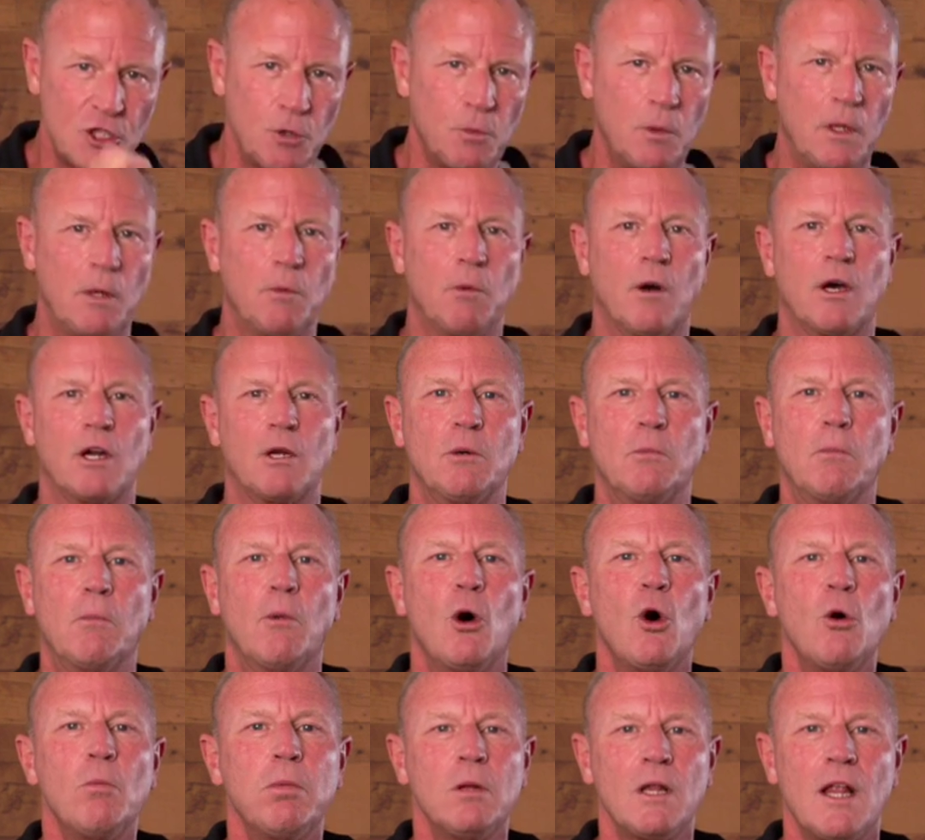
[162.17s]
we want to
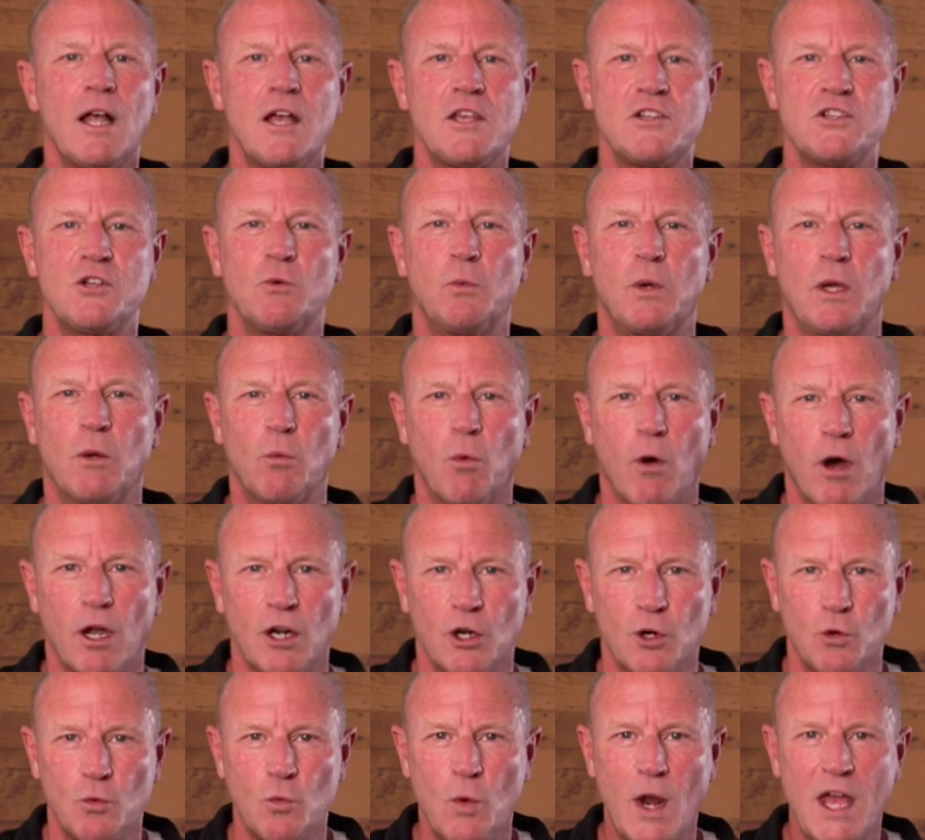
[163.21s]
immobilize it, we want to
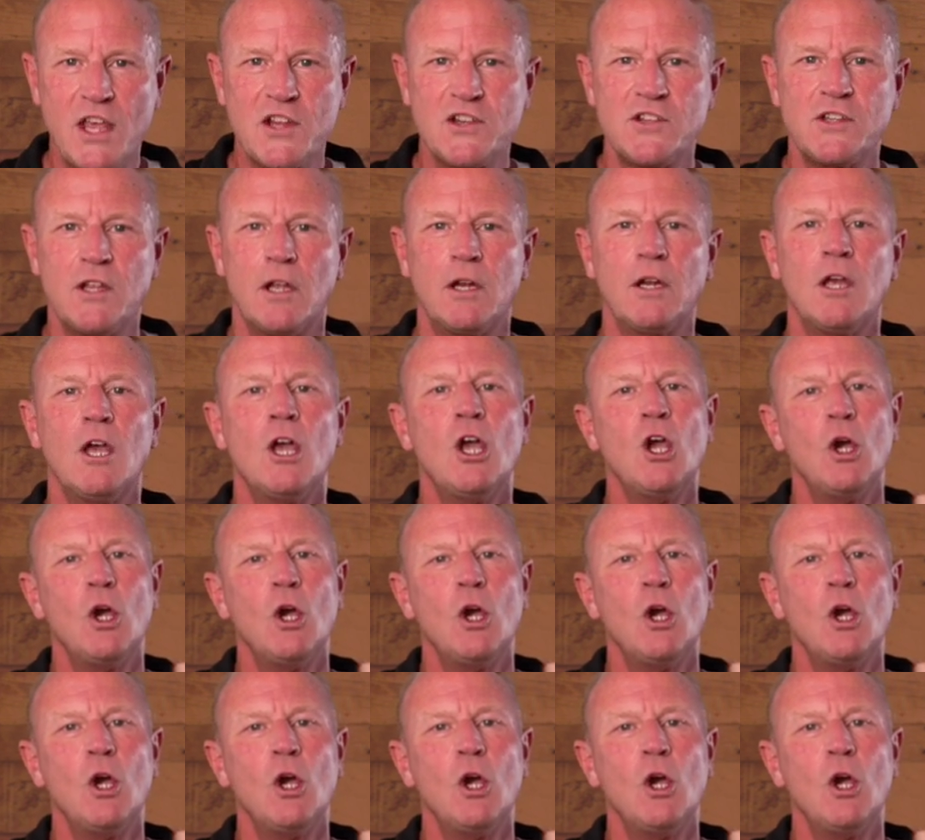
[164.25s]
rest it,